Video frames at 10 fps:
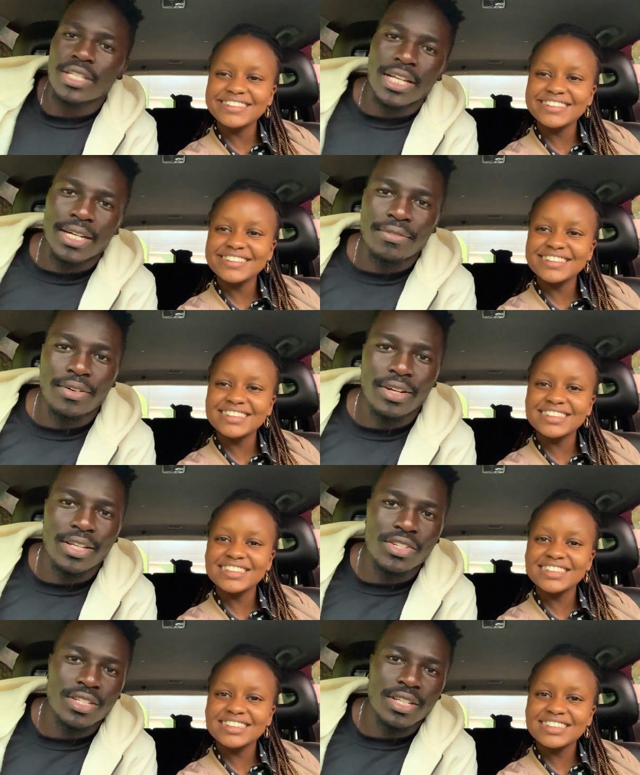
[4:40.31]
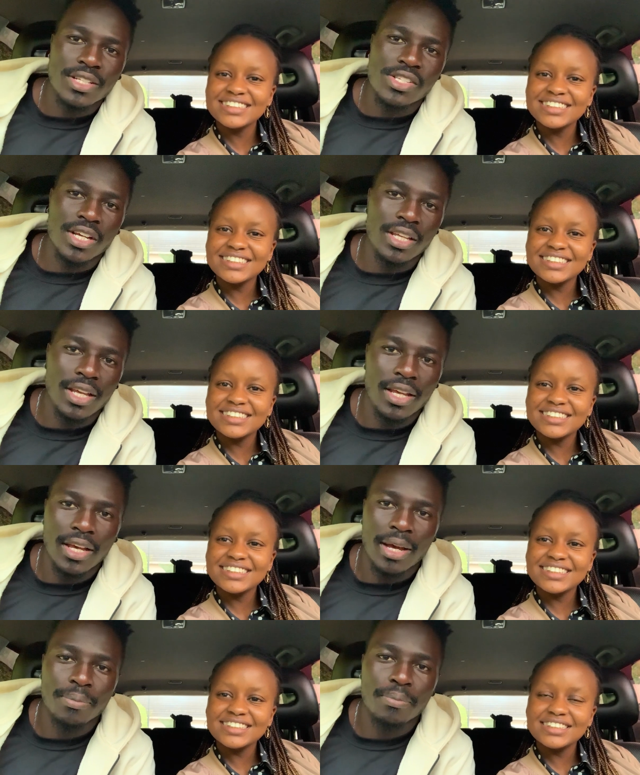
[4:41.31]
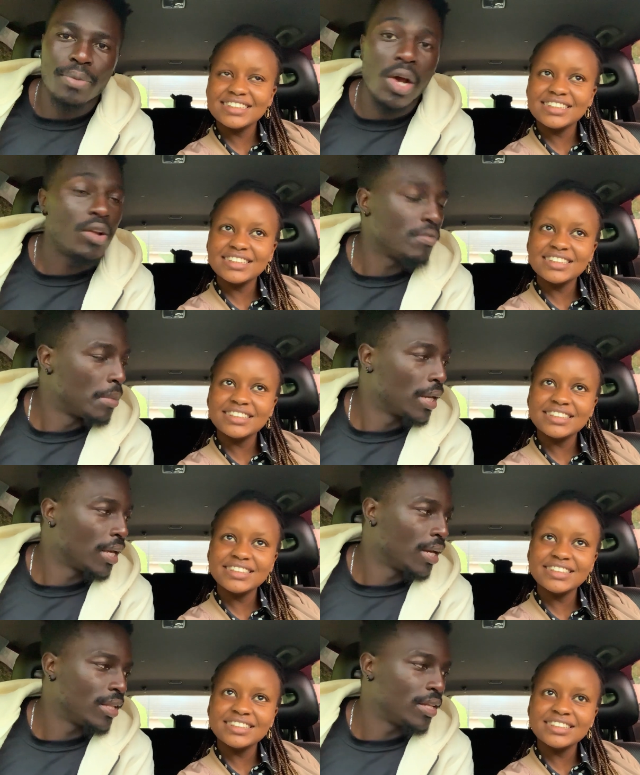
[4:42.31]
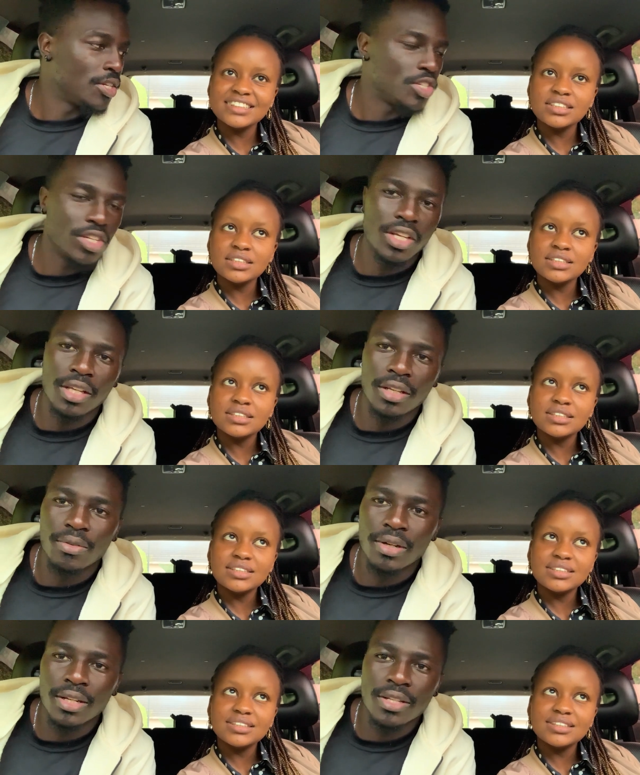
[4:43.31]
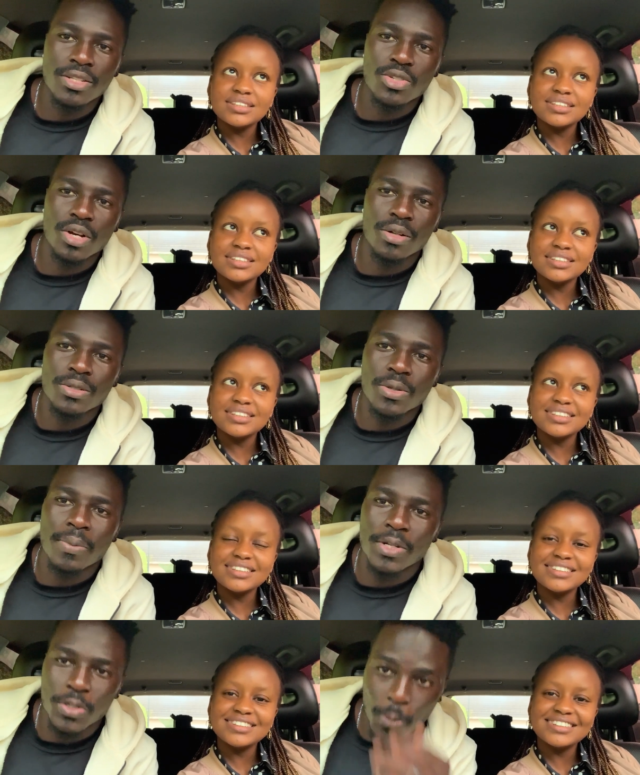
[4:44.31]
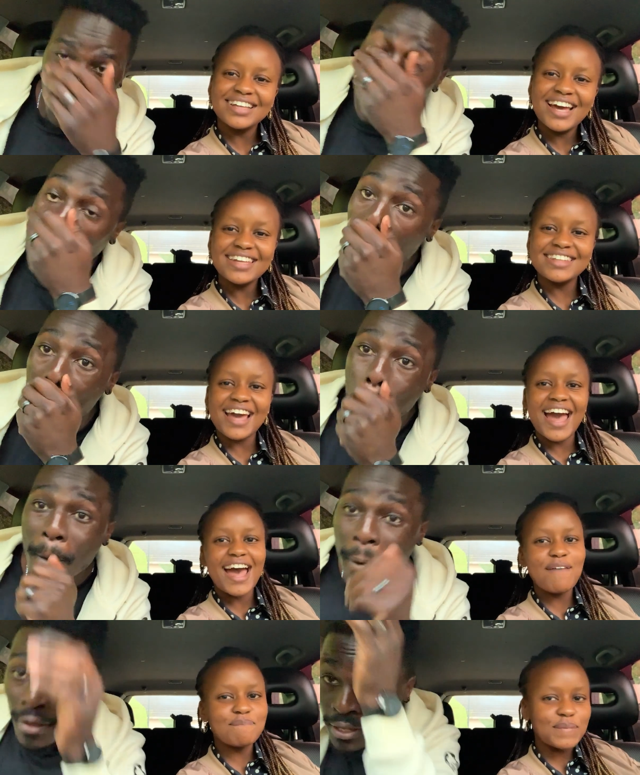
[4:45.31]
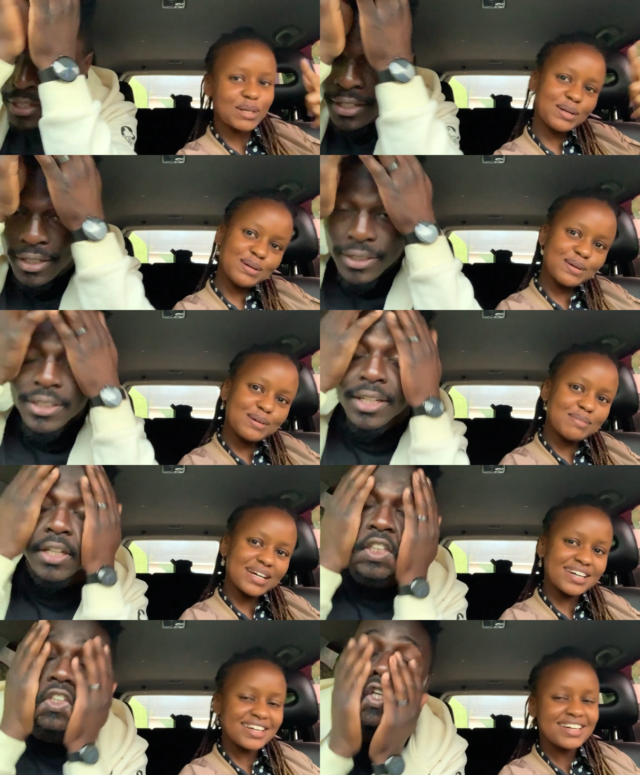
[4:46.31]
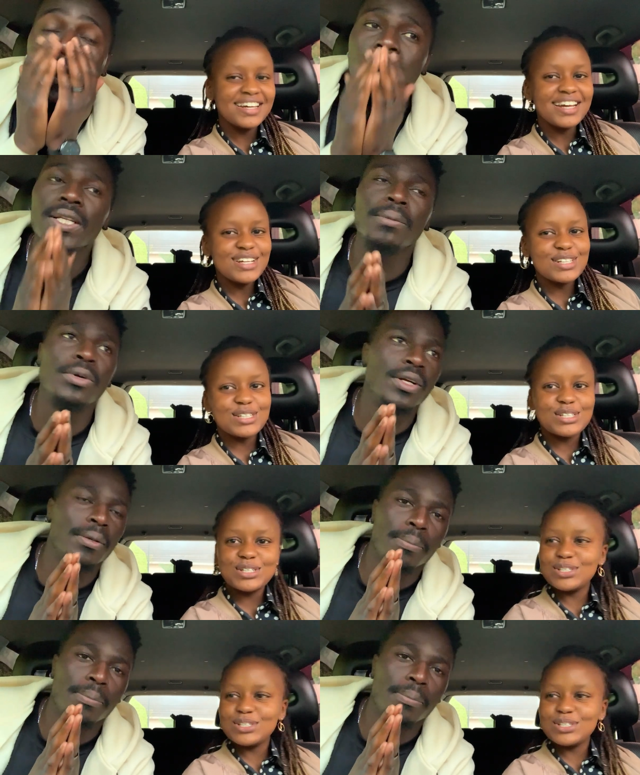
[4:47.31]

Speaker 1: a very interesting journey. I'm proud of Makena that she really didn't struggle so much to wake up. Yeah, boom! Because she's in a morning